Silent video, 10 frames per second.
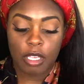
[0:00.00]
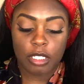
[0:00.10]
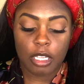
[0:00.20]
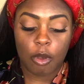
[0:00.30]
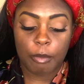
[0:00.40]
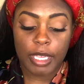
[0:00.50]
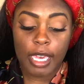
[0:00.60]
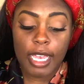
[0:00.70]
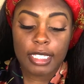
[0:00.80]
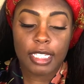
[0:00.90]
So
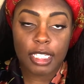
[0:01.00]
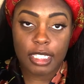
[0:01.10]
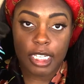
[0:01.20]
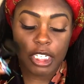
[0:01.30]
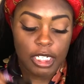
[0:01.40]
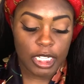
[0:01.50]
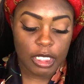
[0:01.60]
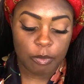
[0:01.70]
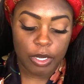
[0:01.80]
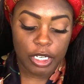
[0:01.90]
because this is such a dense
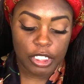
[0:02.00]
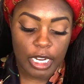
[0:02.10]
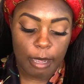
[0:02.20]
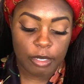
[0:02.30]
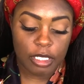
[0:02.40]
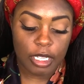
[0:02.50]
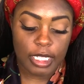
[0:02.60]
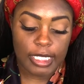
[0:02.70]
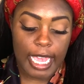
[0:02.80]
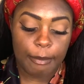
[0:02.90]
brush, I'm just gonna
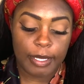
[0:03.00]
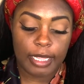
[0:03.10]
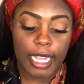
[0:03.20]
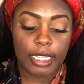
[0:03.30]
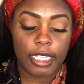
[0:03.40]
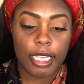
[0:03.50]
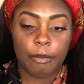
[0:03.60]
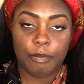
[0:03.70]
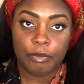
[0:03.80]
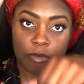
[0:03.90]
tap it lightly